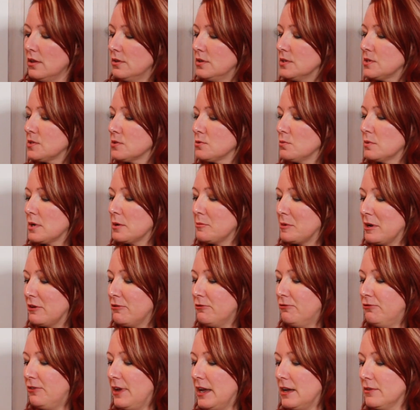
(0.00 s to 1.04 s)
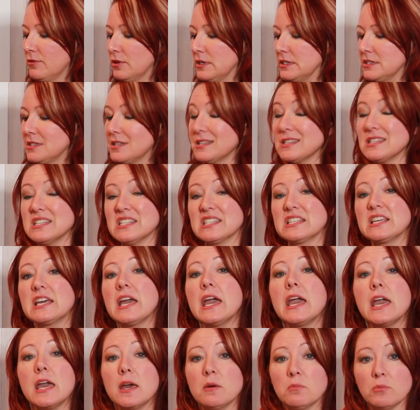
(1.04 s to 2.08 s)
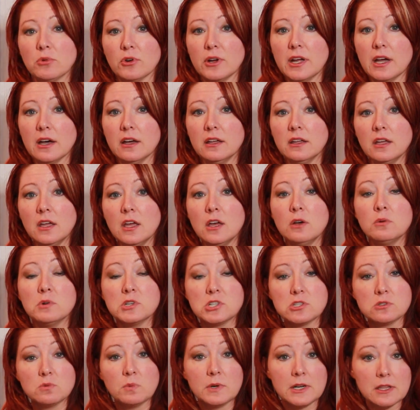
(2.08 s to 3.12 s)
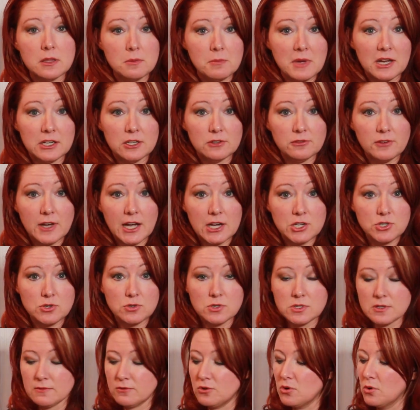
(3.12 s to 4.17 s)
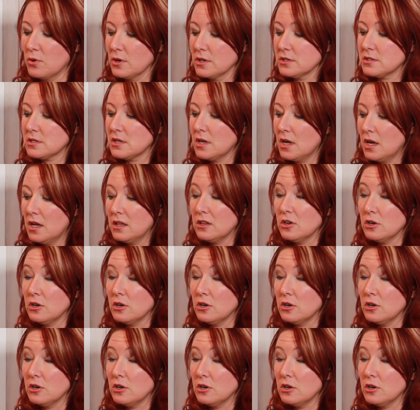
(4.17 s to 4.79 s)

This is one of my favorites. This is Cambria, which is one of the manufacturers of quartz.